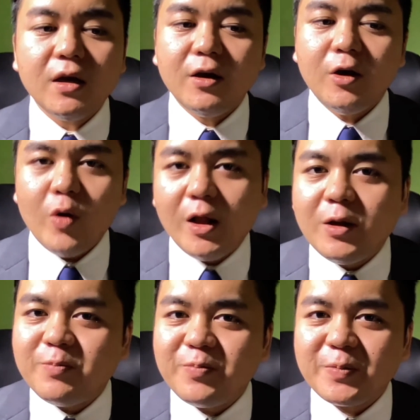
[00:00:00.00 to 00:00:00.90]

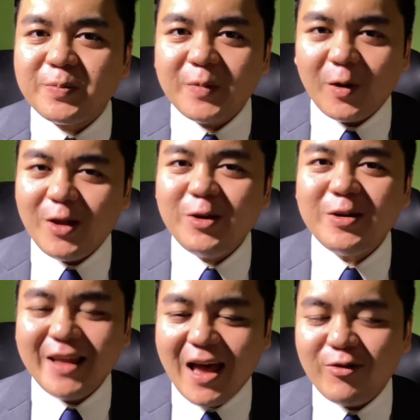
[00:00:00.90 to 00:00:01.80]
Well, rather
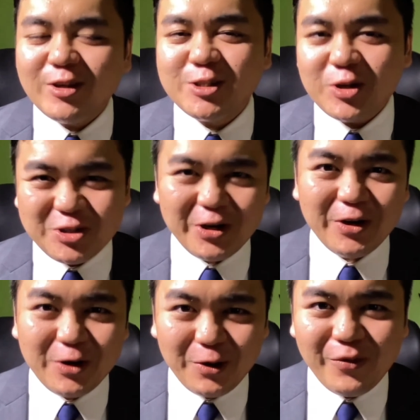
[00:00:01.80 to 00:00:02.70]
than having surgery
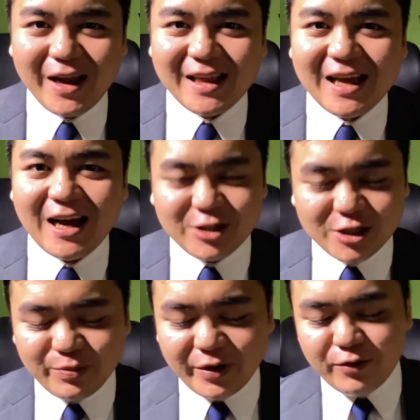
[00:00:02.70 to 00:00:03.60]
in your brain, uh,
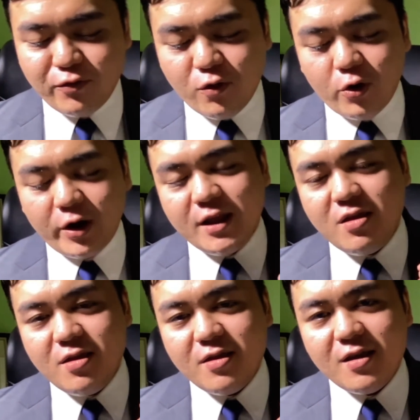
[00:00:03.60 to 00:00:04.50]
just breathe 4
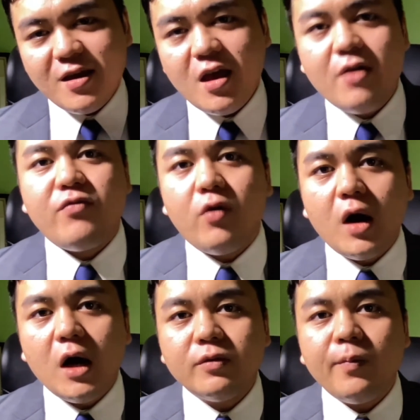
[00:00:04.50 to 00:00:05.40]
in and 4
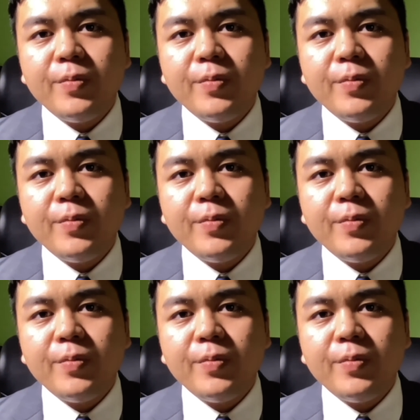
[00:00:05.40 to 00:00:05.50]
out.